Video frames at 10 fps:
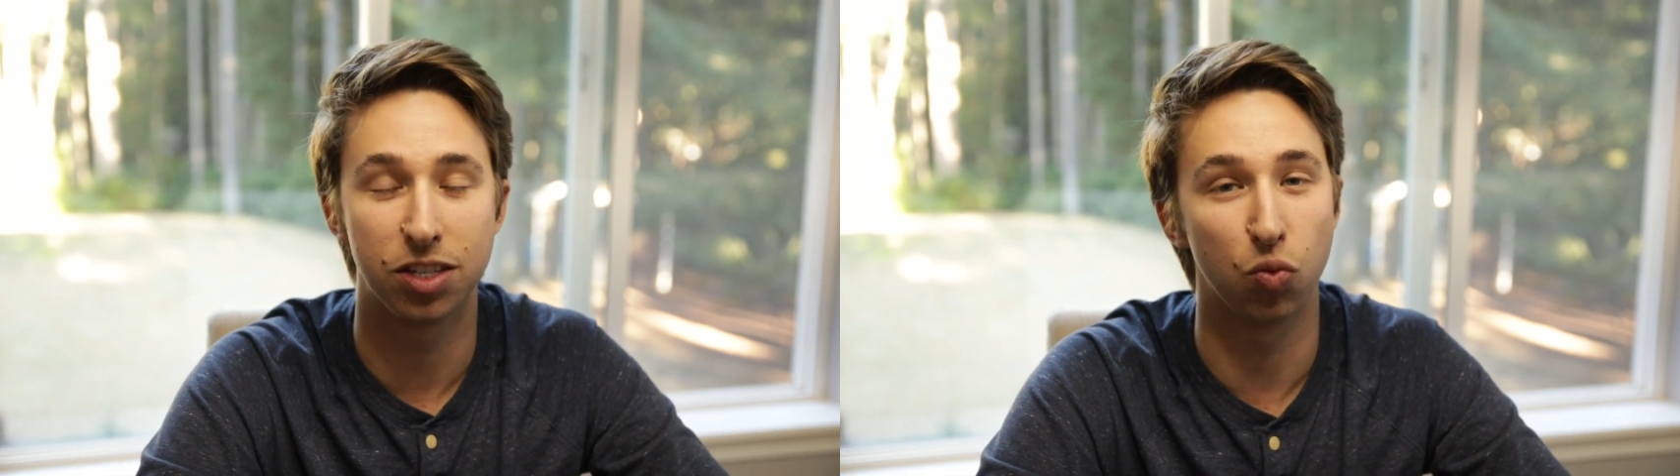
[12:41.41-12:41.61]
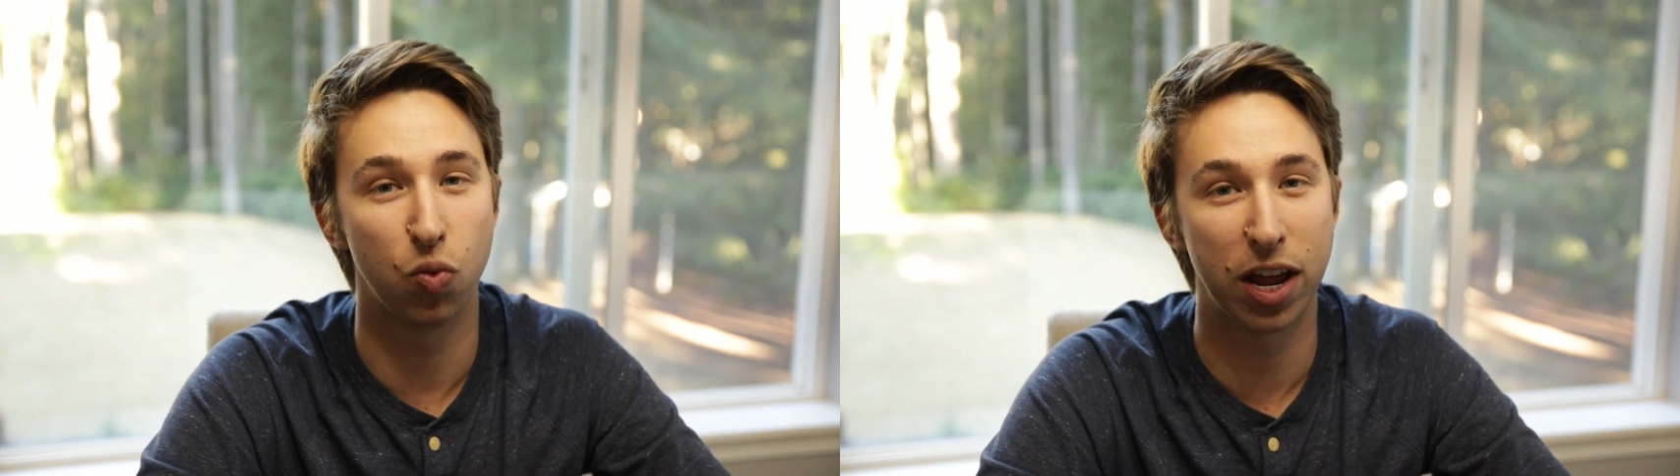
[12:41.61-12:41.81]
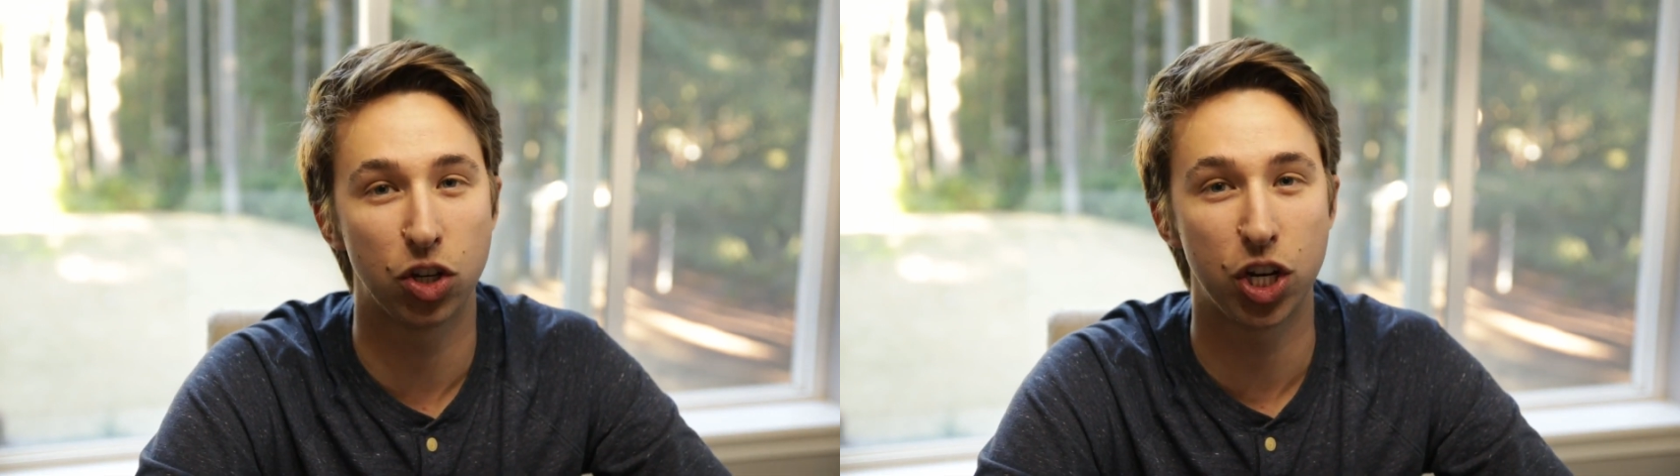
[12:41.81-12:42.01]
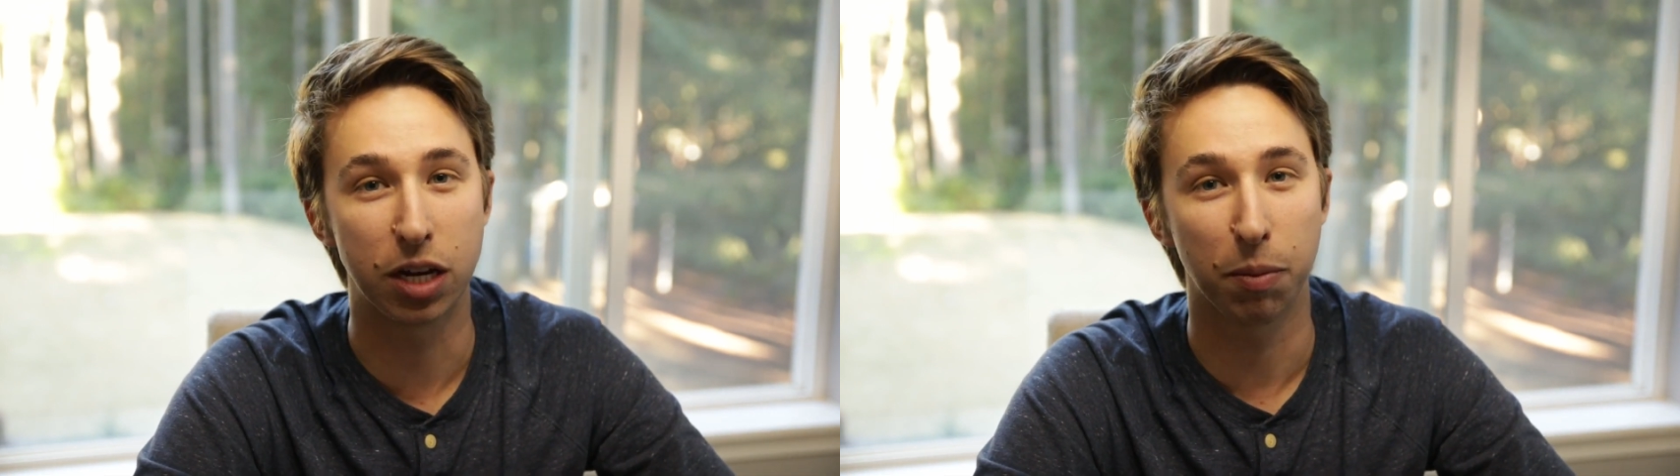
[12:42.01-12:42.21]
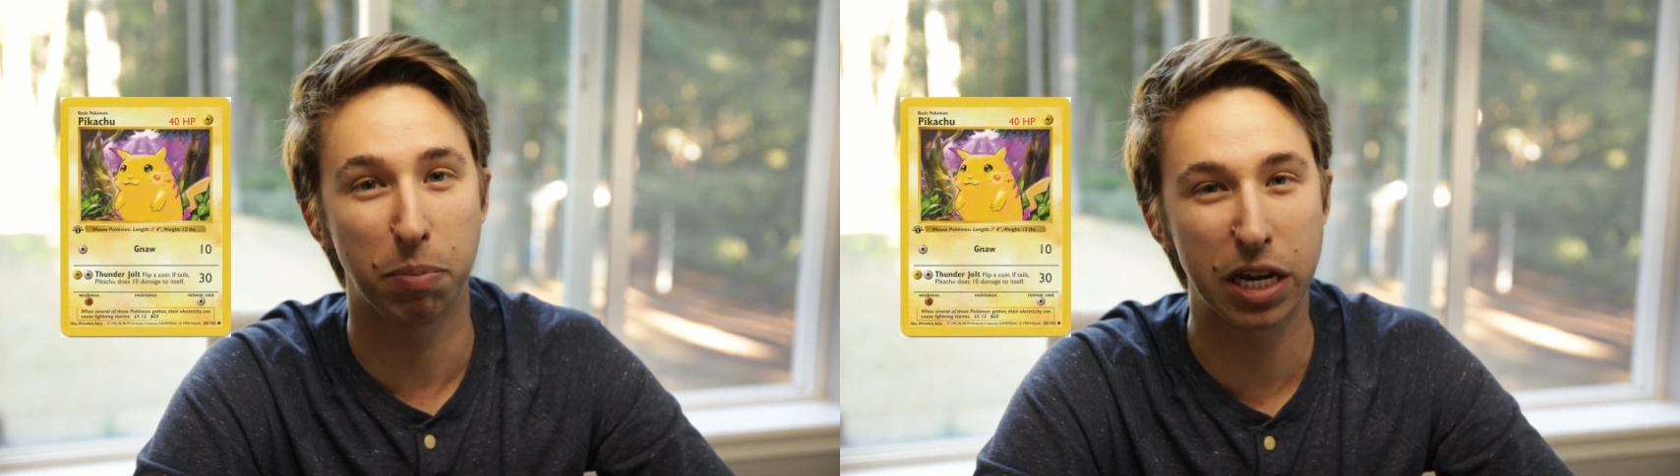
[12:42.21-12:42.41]
the Red
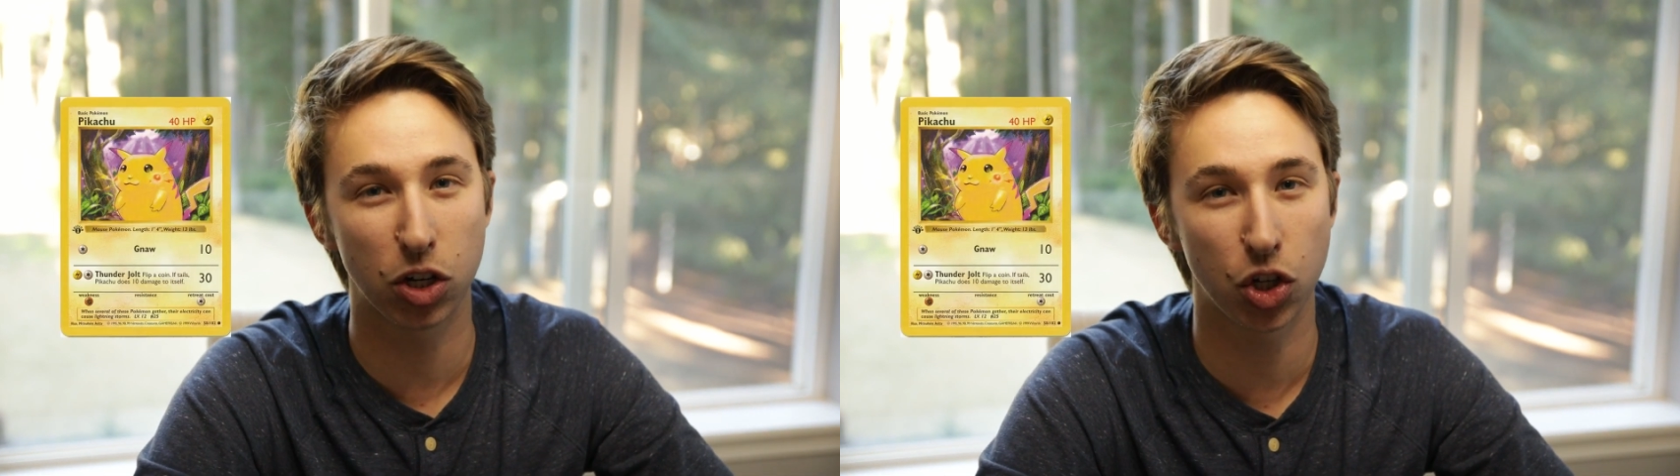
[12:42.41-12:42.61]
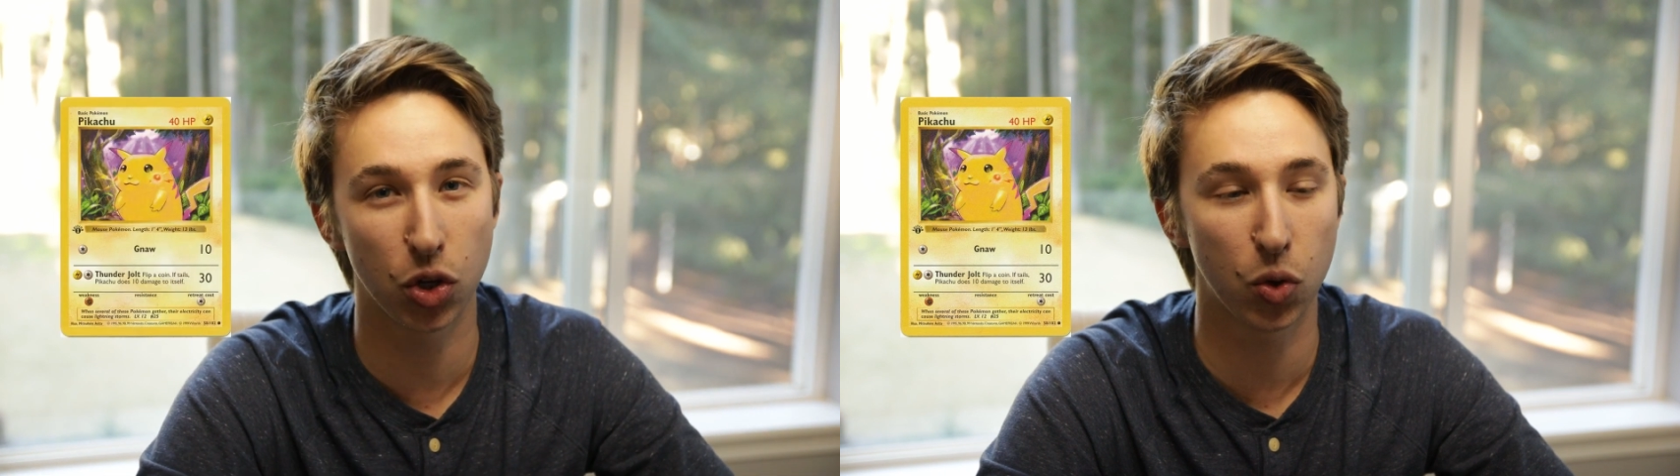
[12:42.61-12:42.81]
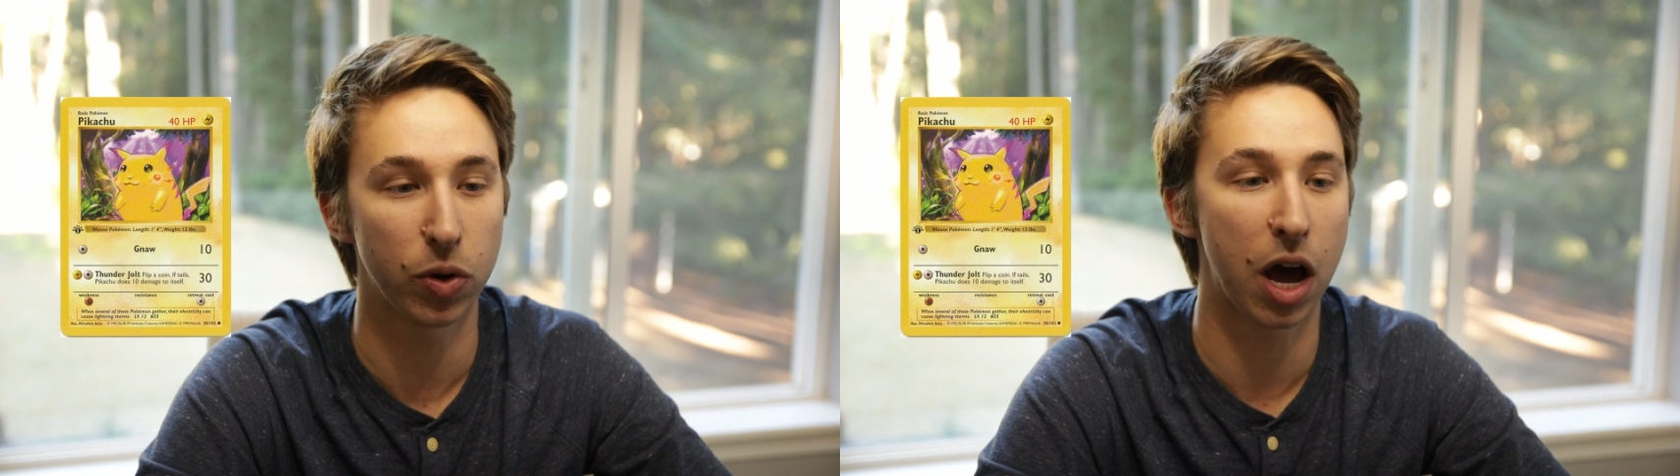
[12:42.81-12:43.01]
Cheek Pikachu.